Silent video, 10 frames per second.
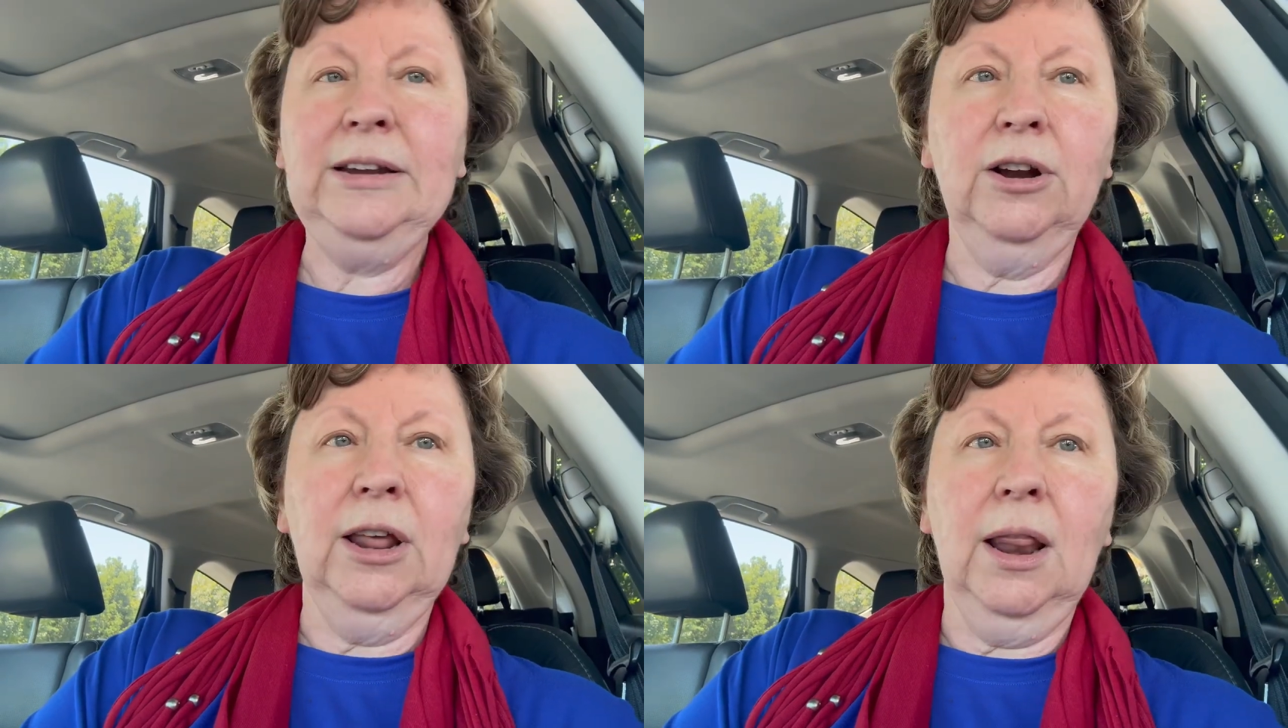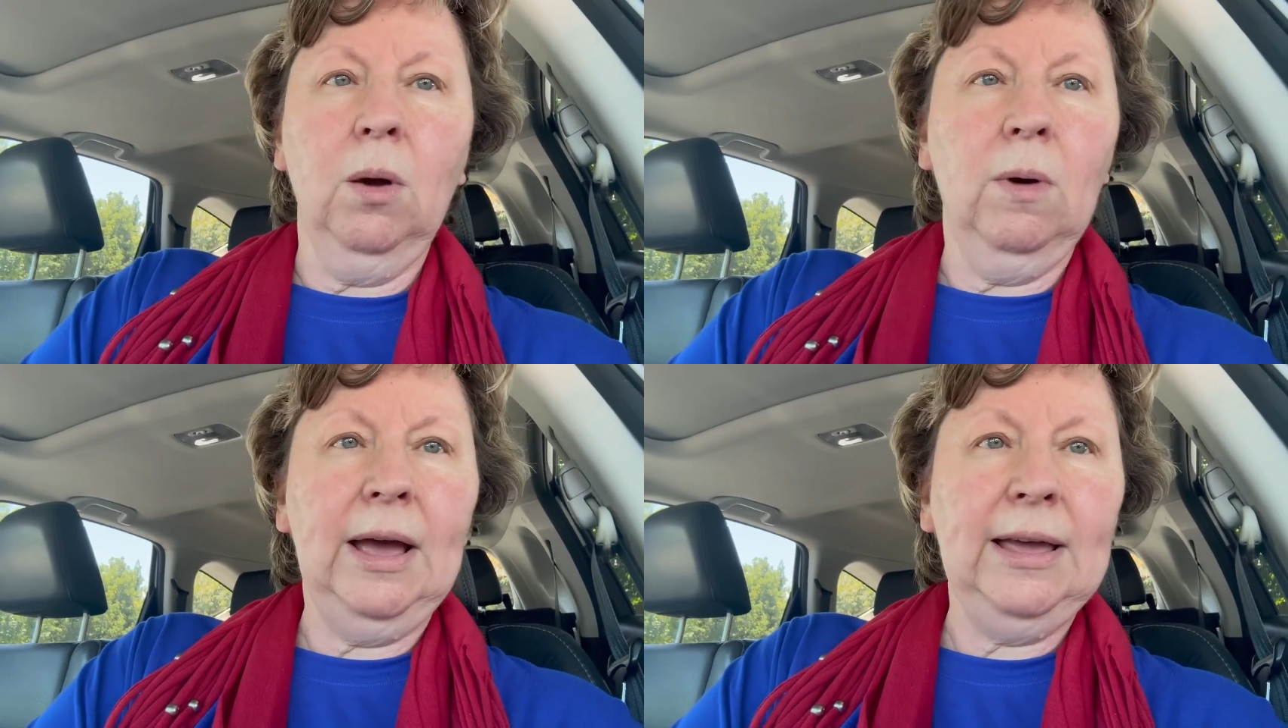dear little
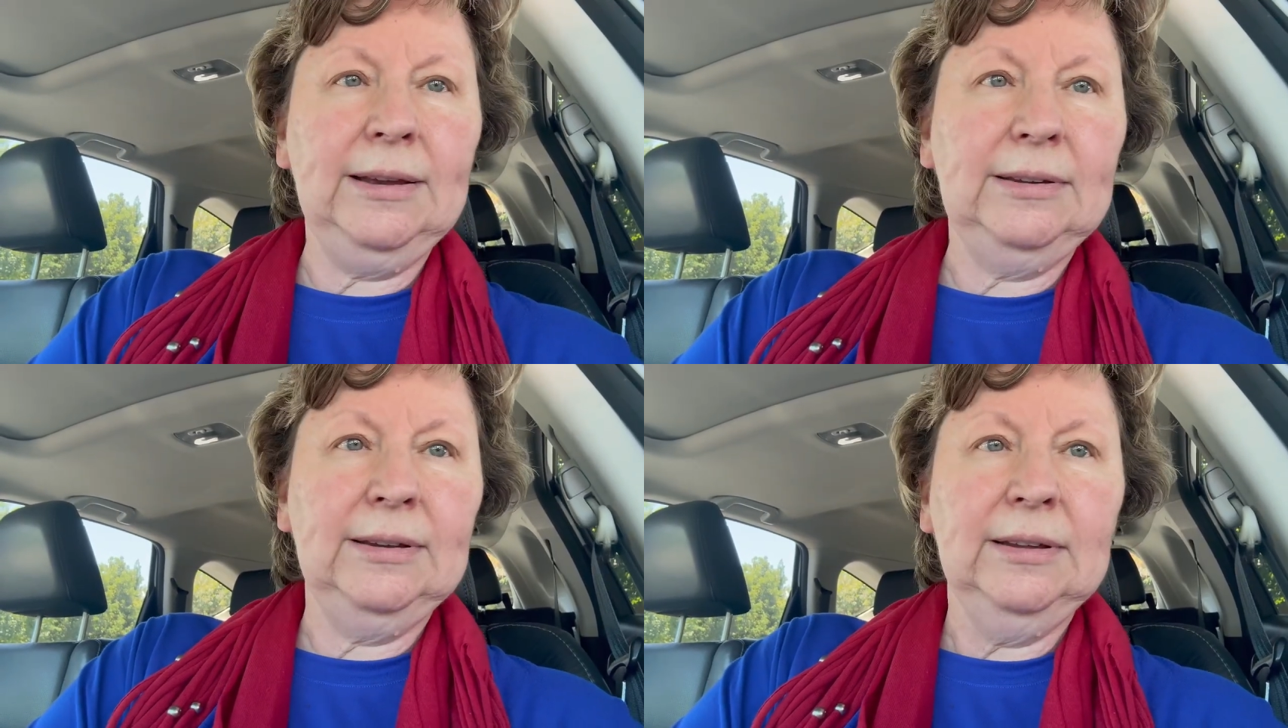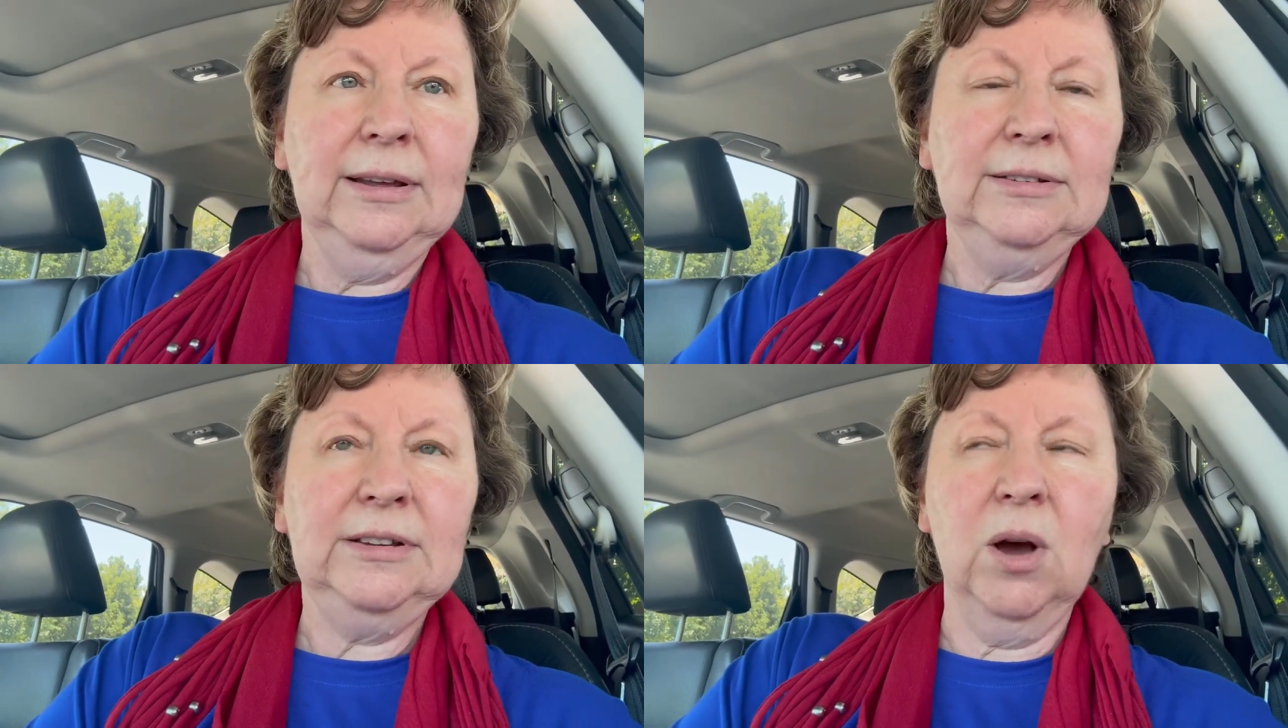old aunt
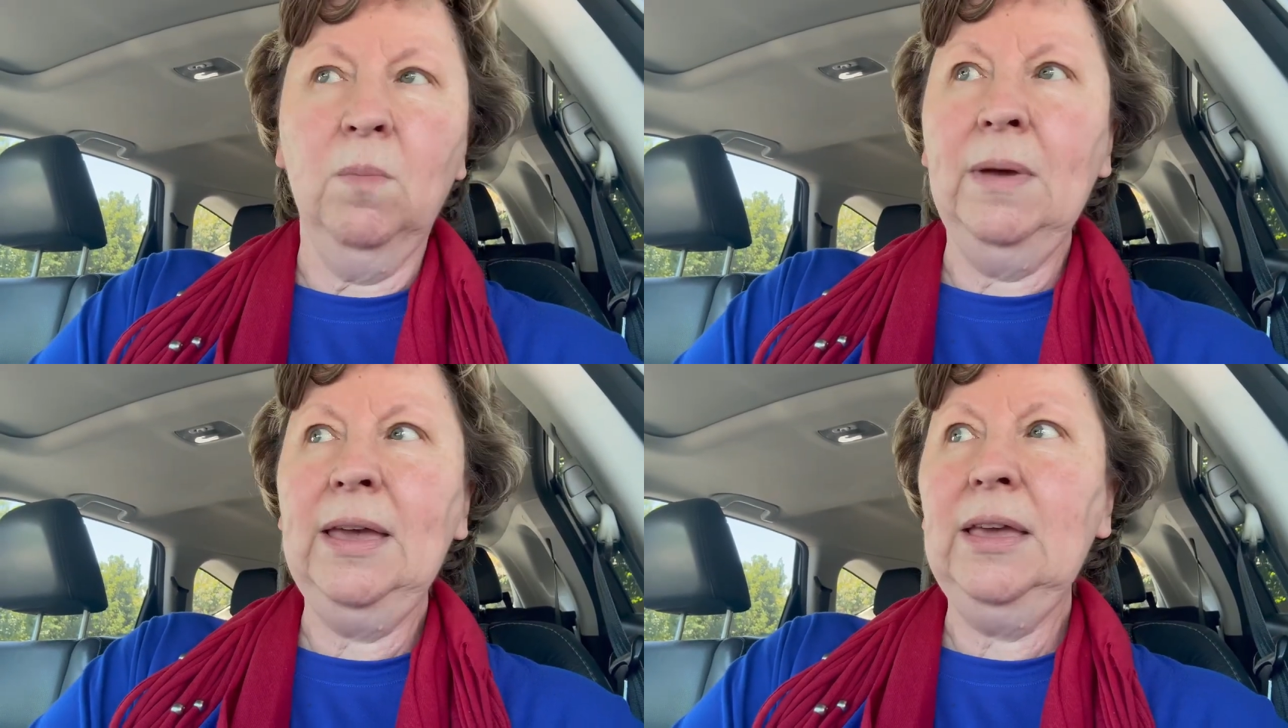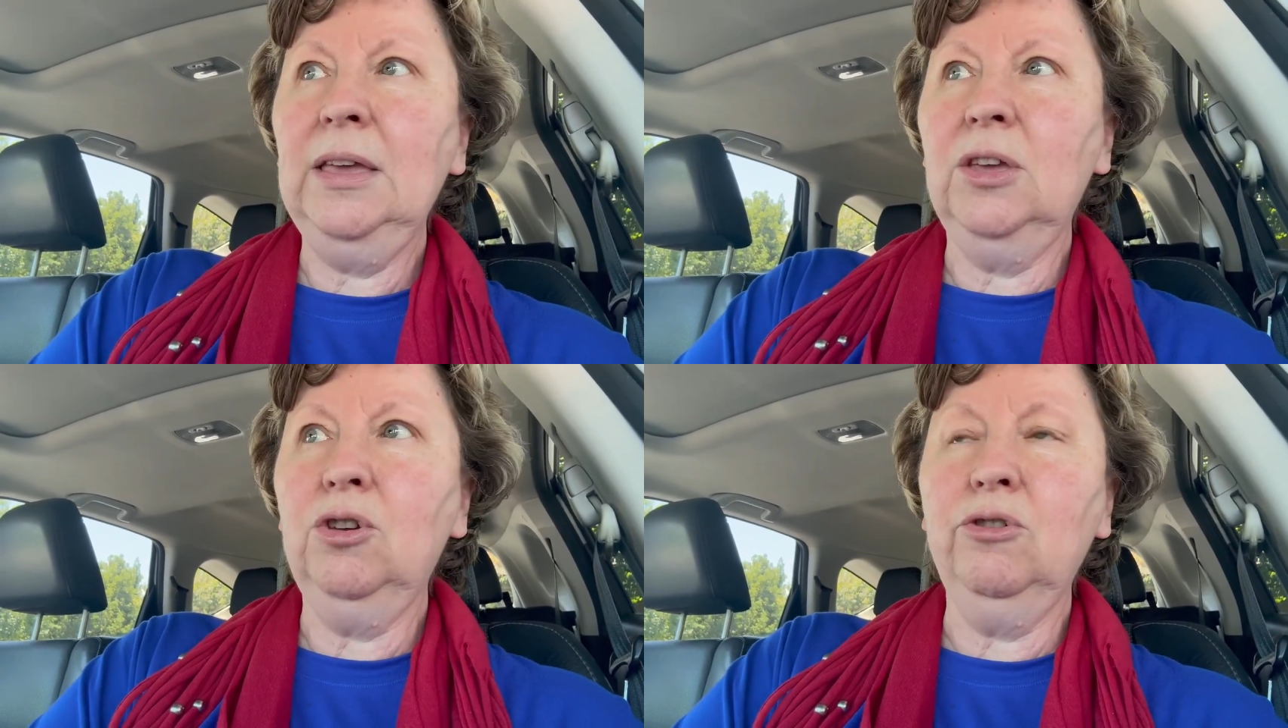told me,